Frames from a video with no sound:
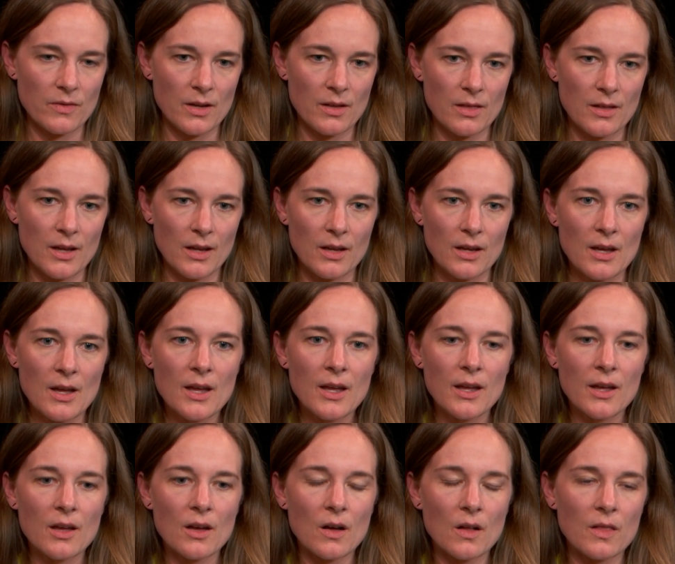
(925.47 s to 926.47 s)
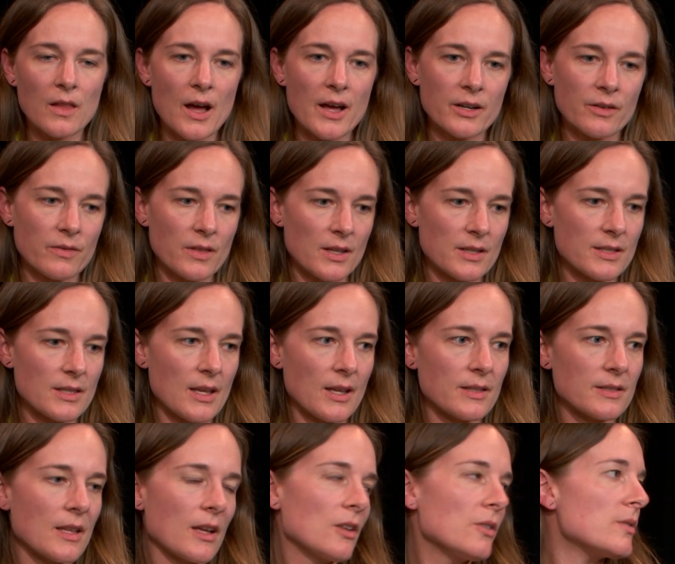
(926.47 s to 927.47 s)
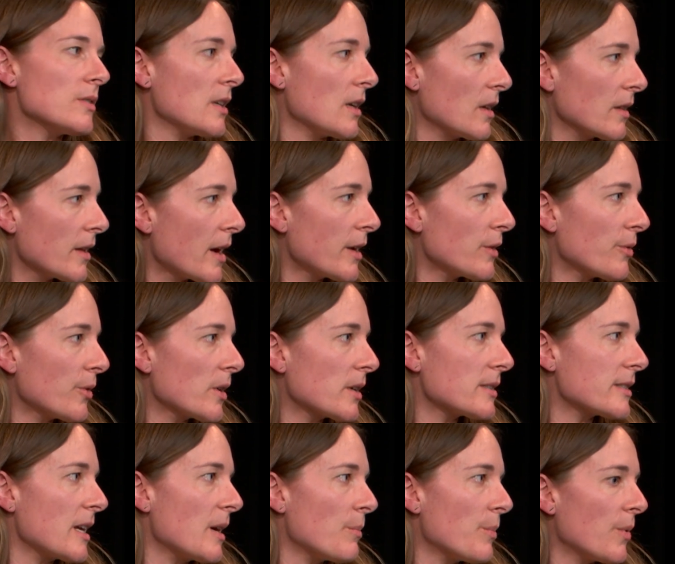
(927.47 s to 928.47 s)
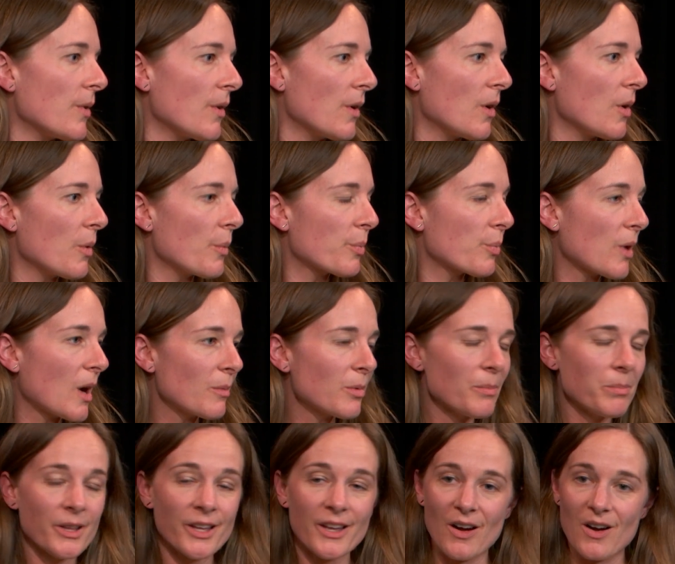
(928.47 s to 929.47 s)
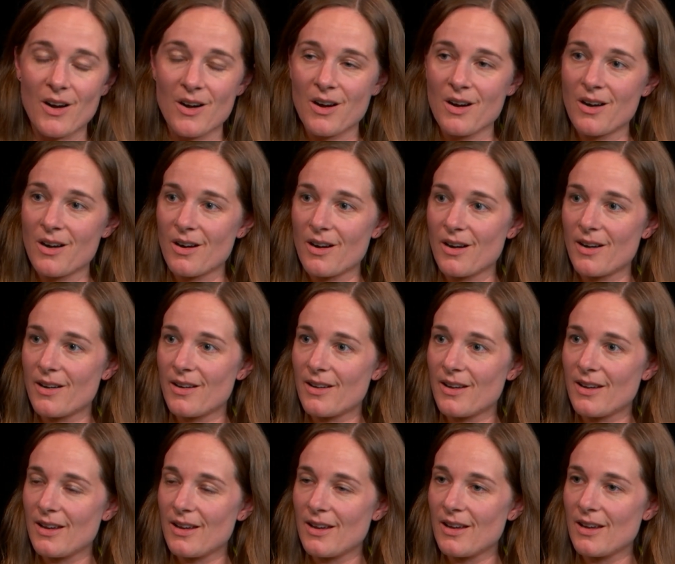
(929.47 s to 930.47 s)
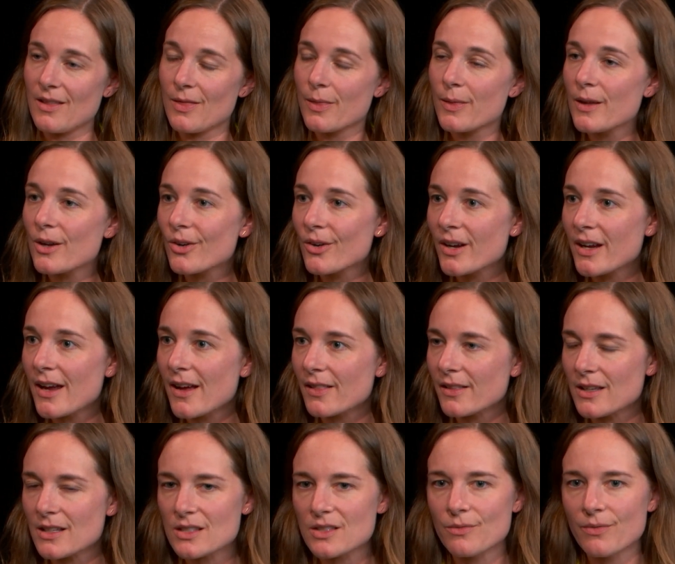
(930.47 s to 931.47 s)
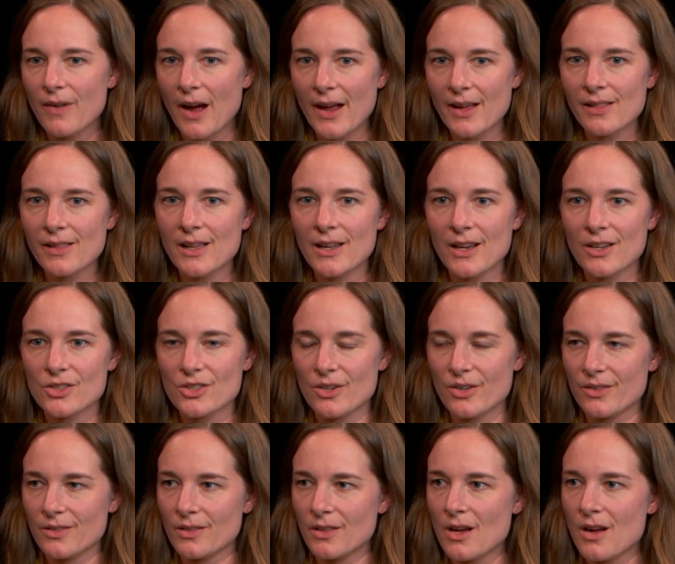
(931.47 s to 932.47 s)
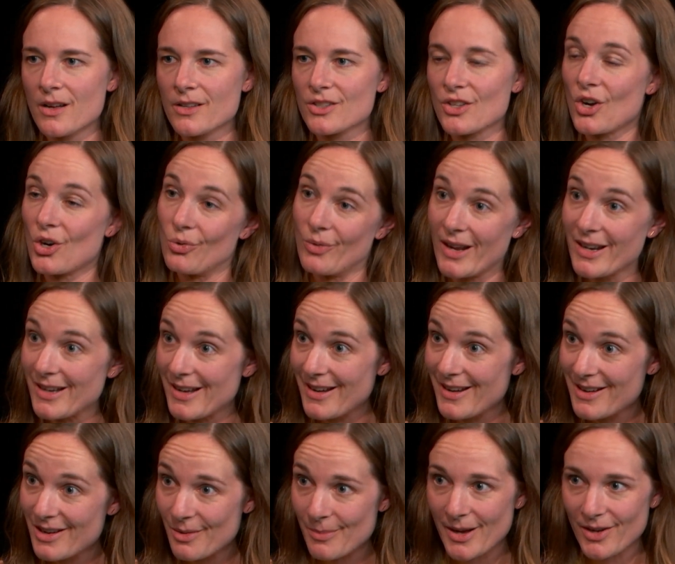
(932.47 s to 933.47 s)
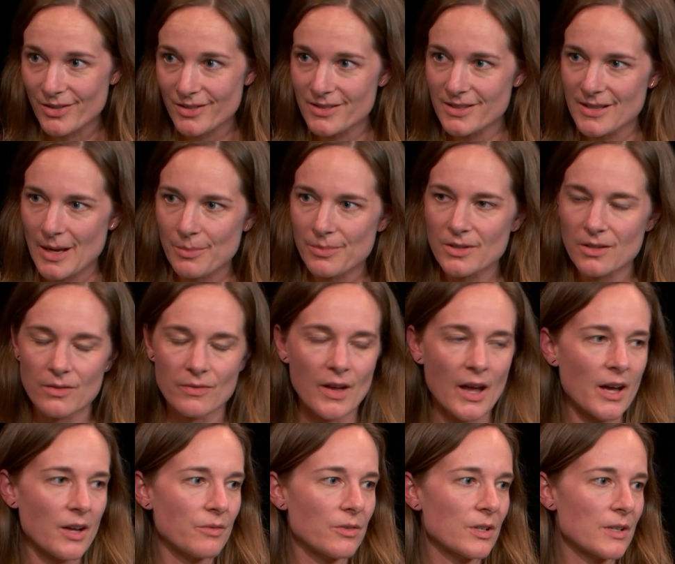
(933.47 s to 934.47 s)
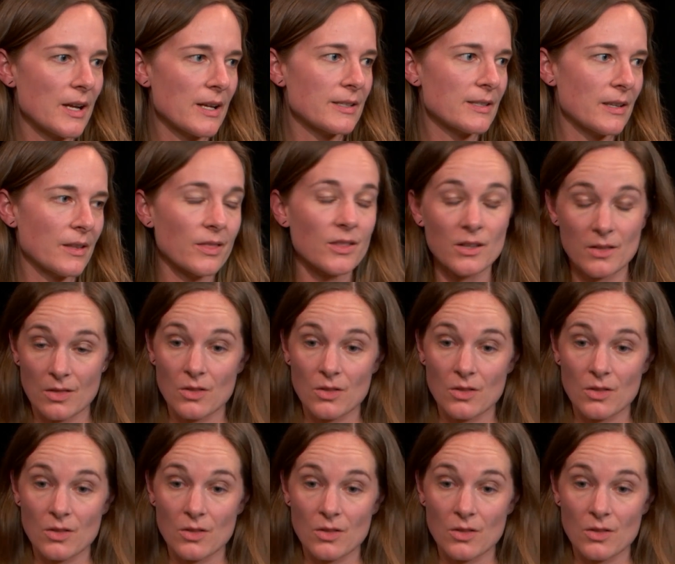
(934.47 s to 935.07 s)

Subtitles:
I think a lot of these things that you see online, for example, probably are, in theory at least, violating certain laws already about deceptive advertising.